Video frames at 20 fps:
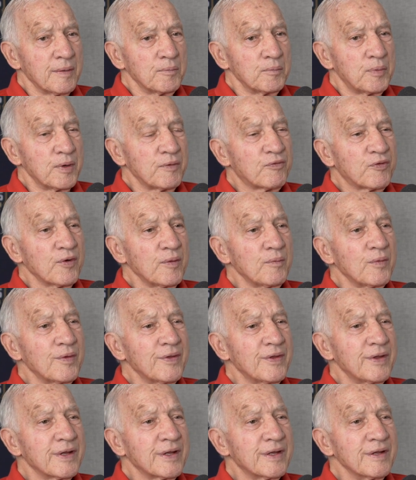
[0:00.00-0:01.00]
but from
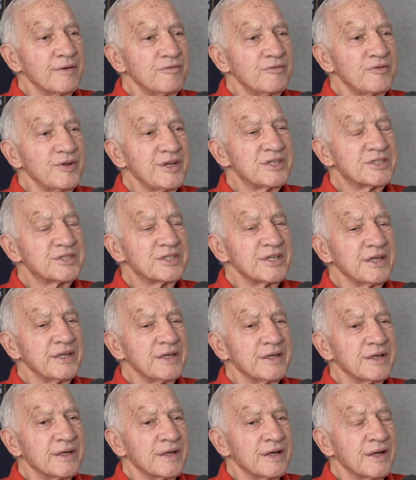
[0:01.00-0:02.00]
the
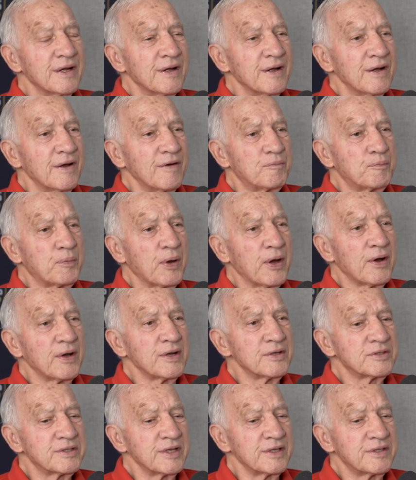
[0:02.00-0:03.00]
convincing of
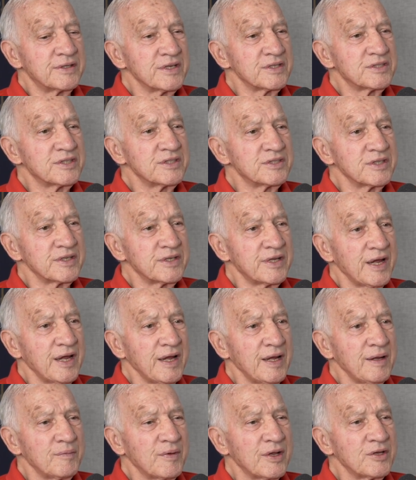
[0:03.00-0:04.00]
parents that this is a
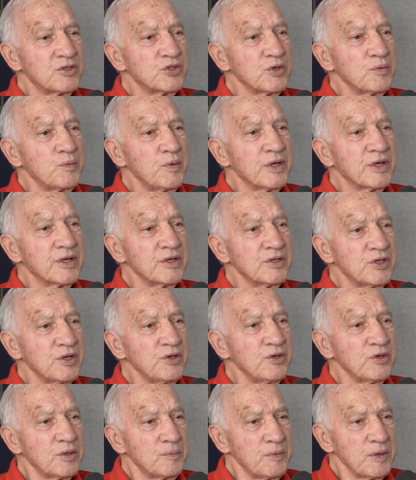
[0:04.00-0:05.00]
game that should be
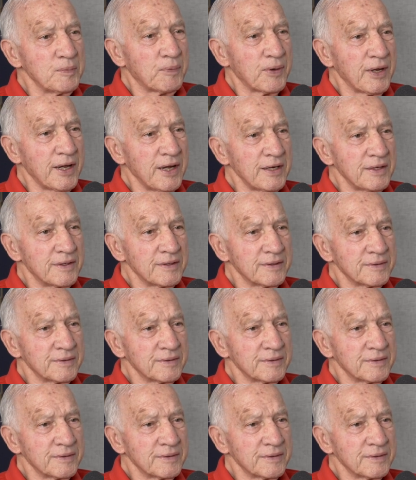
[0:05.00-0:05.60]
continued to be played.